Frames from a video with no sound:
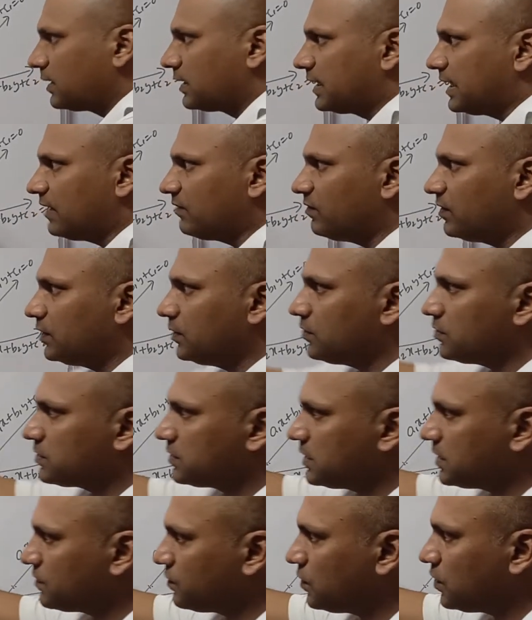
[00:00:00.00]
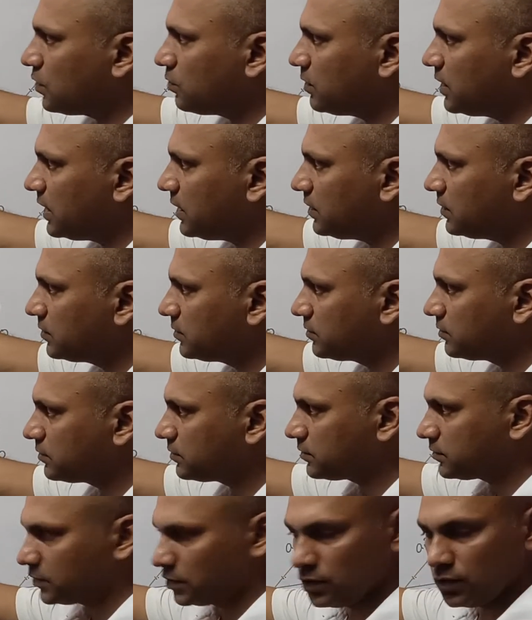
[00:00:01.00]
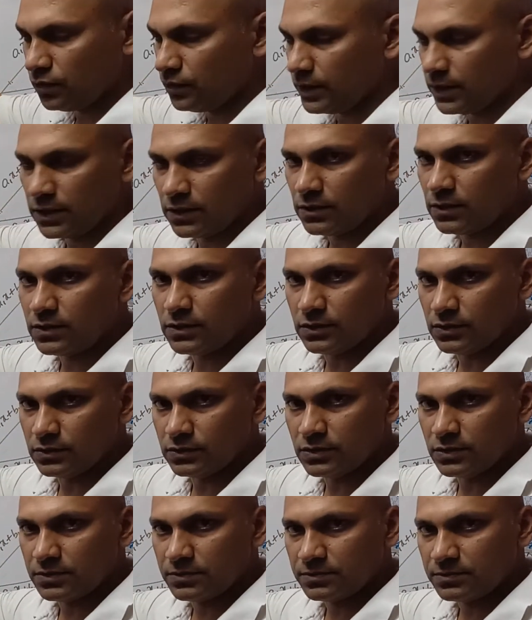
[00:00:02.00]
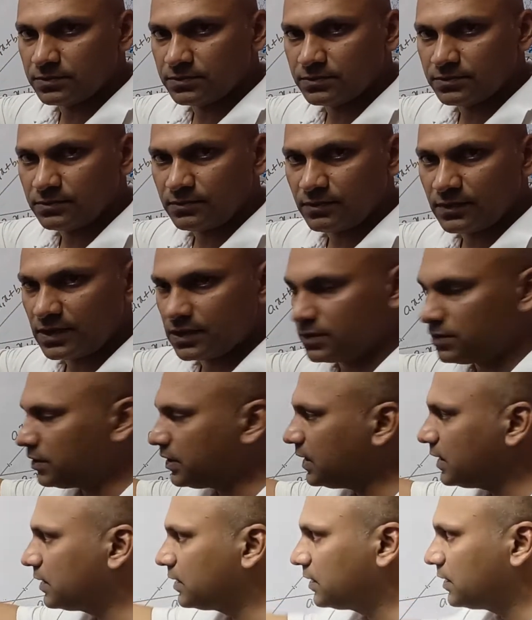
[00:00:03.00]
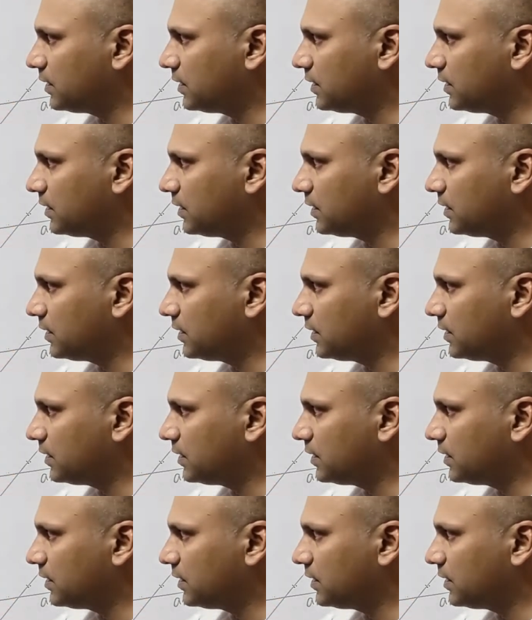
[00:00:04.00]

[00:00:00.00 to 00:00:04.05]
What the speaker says: can we use this formula? No, we cannot use. Okay.